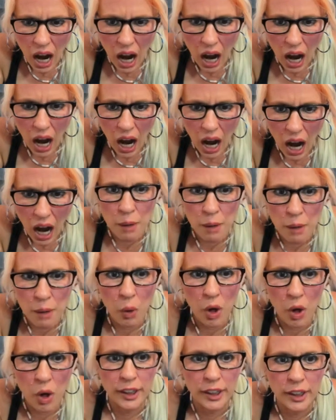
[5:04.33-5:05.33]
I
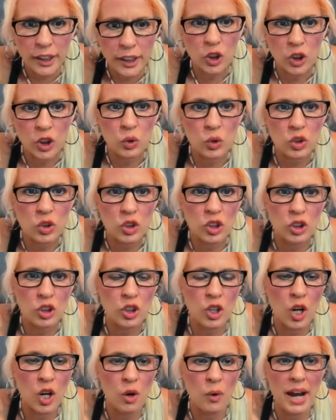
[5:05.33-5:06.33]
want you to
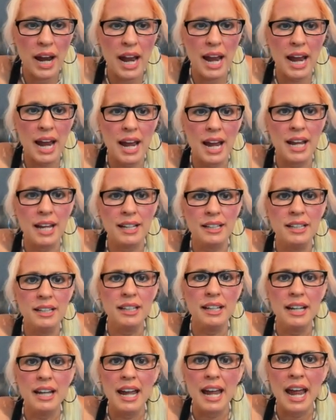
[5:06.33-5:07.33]
go ahead
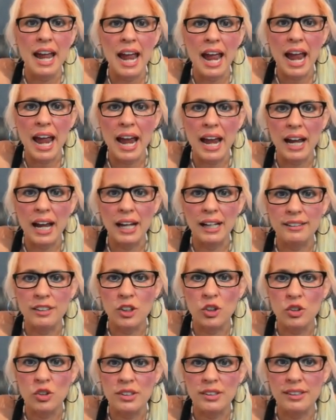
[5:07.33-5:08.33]
and you
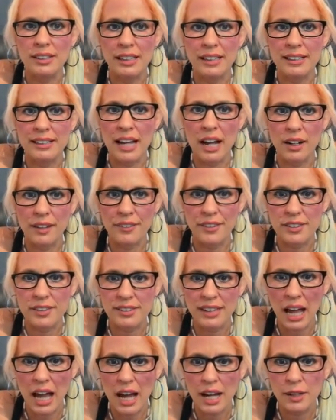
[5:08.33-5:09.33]
see down on the
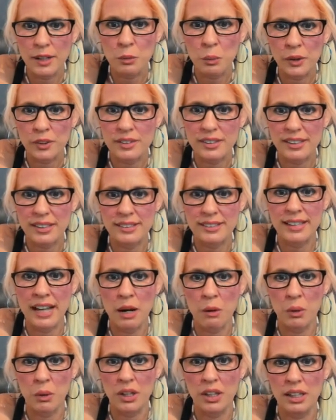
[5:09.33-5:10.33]
side where it says
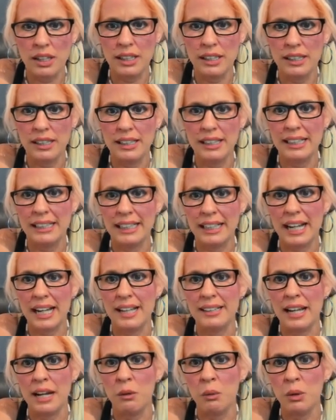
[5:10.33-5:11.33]
network, click on
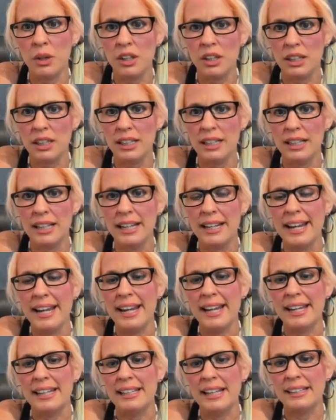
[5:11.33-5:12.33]
network.
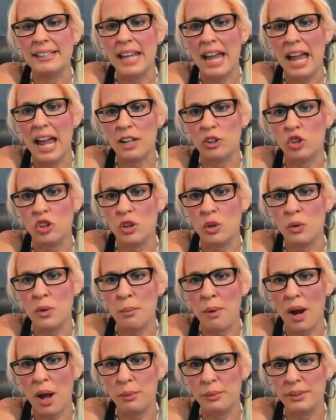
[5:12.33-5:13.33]
Attached to it
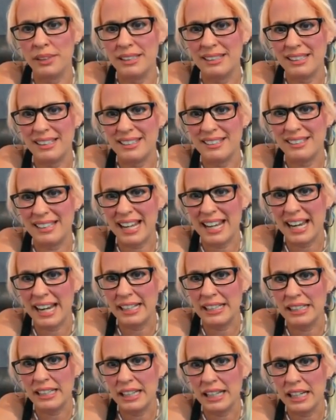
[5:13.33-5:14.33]
probably says
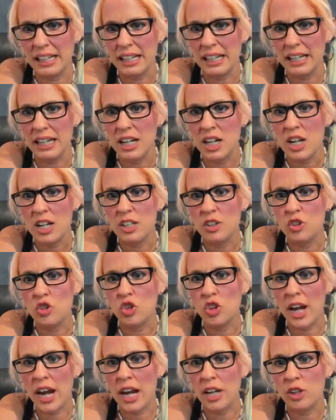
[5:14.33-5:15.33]
NAT.
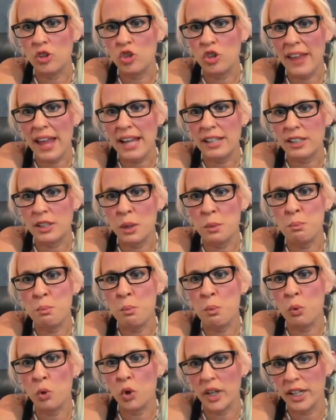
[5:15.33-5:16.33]
Change that to
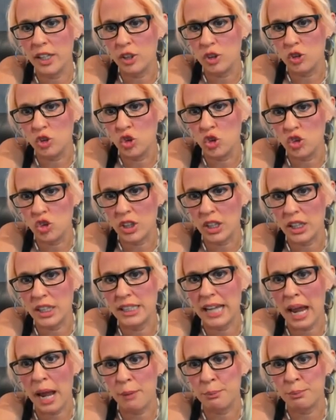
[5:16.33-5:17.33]
bridged
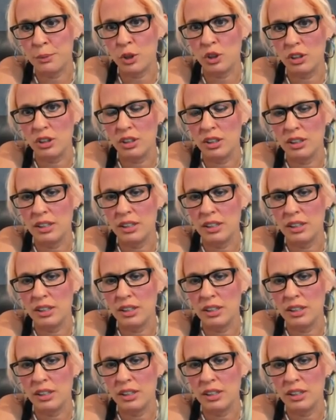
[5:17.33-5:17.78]
adapter